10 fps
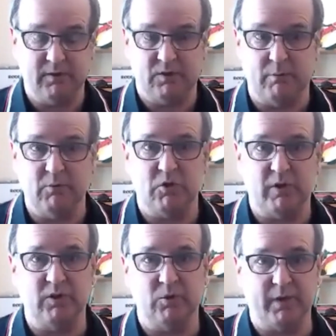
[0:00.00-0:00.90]

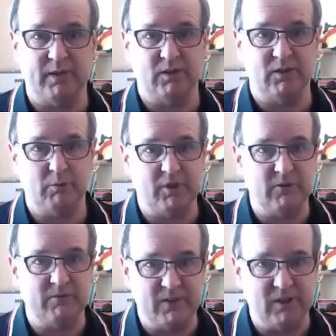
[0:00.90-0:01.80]
demonstrating or getting somebody to
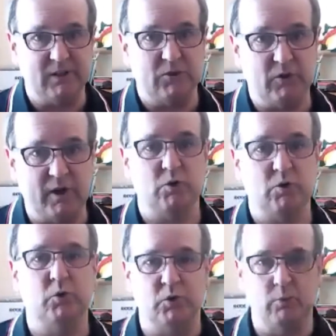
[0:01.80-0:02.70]
physically stretch,
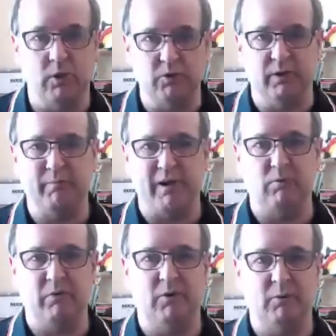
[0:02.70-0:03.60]
or you are doing a
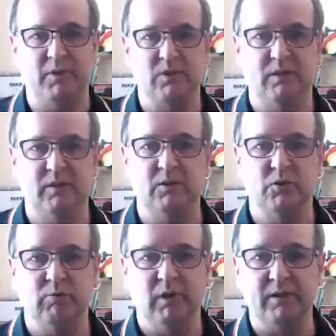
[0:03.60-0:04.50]
manual therapy technique to
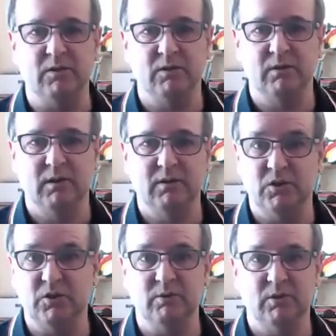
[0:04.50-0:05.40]
release
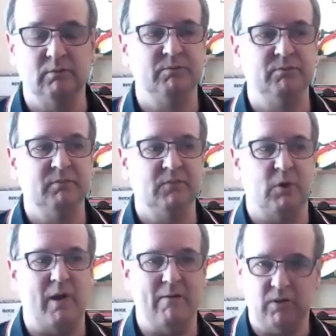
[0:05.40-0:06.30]
tissues. So
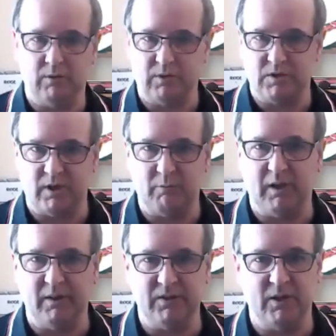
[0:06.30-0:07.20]
everything I'm going to say
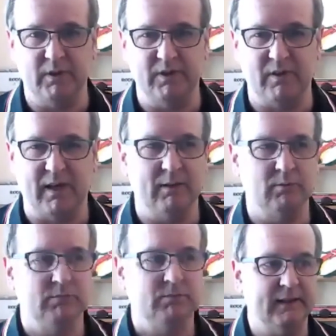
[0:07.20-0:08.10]
applies equally to that.
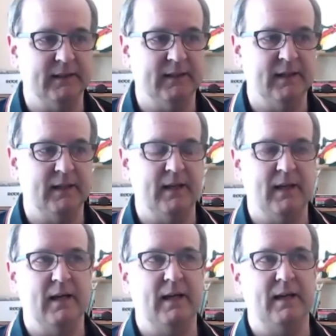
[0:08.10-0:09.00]

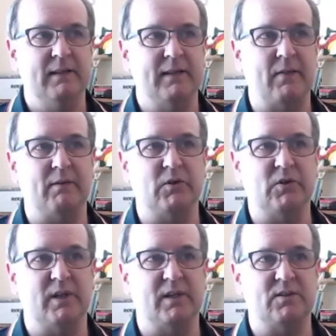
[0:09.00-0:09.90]
The other thing I'm going to
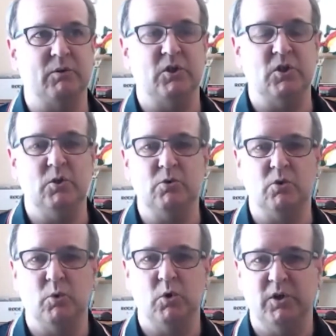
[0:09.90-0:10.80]
say is I'm going to use the
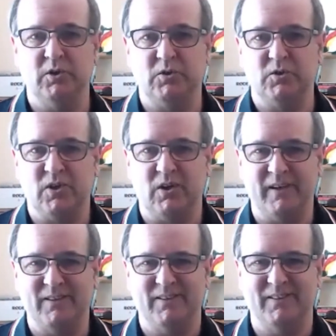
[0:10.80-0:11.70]
words
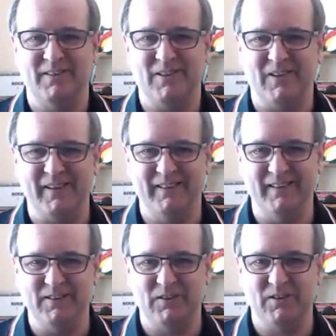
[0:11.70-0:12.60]
tight and
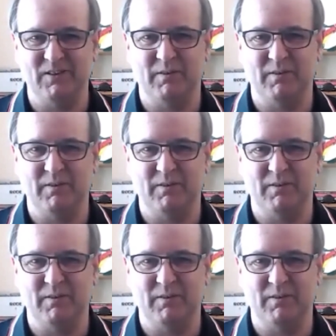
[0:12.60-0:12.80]
tightness